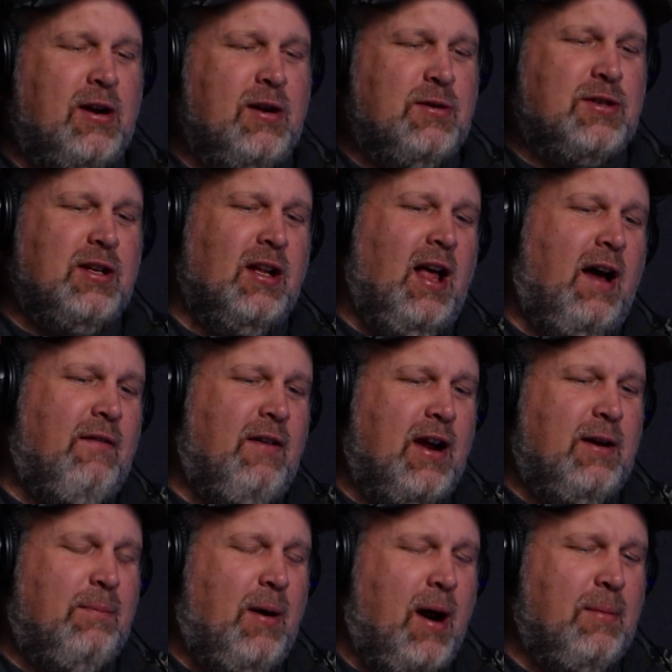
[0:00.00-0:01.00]
there, and he's still alive. I
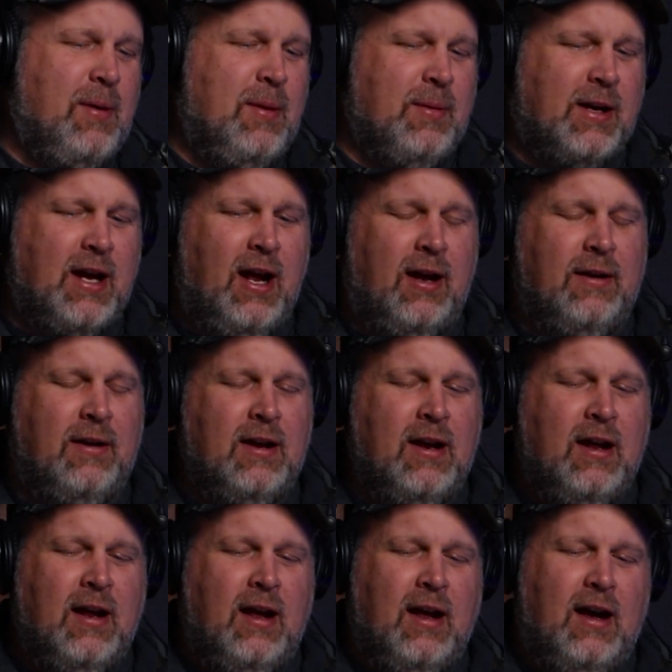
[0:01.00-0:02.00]
had to pop him again.
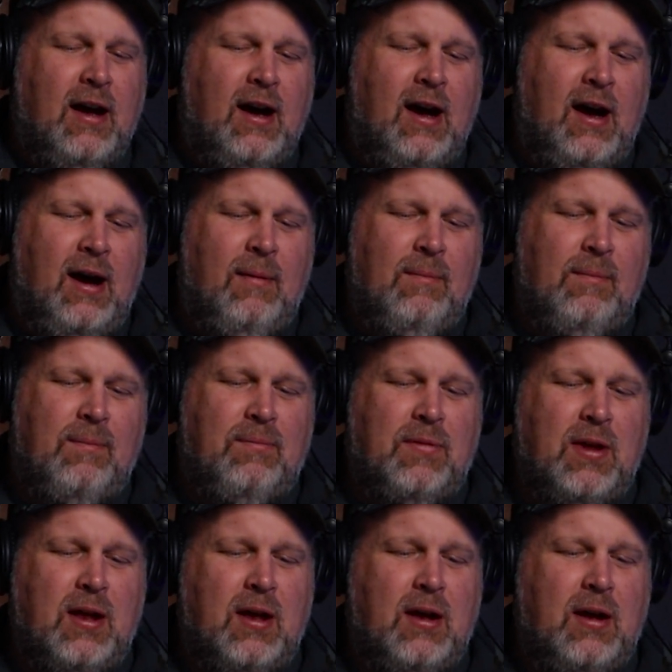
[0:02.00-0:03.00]
And
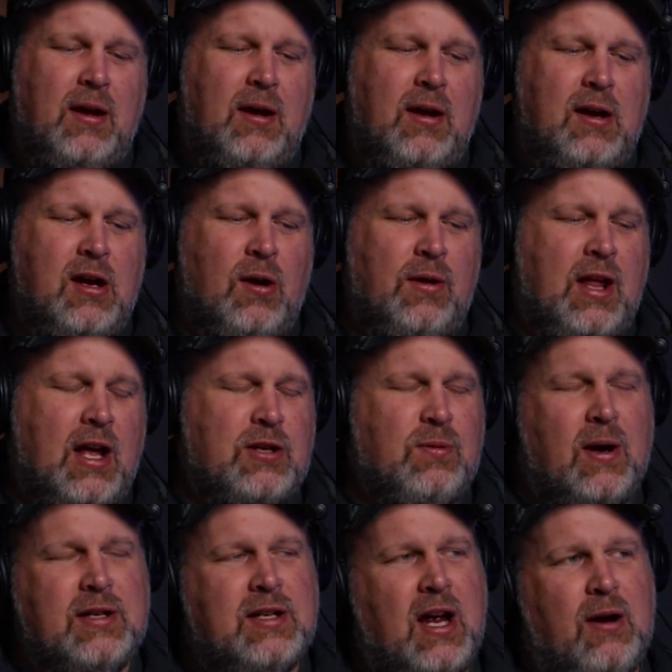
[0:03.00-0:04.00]

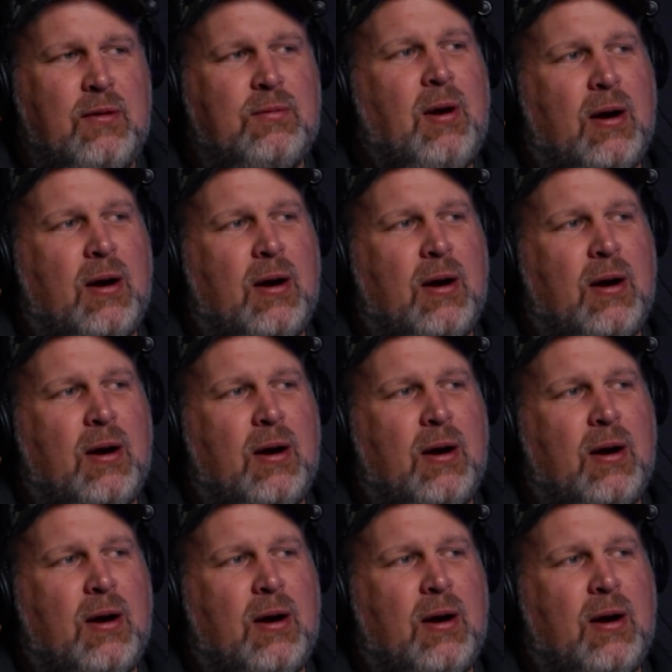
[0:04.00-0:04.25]
that's why I say I would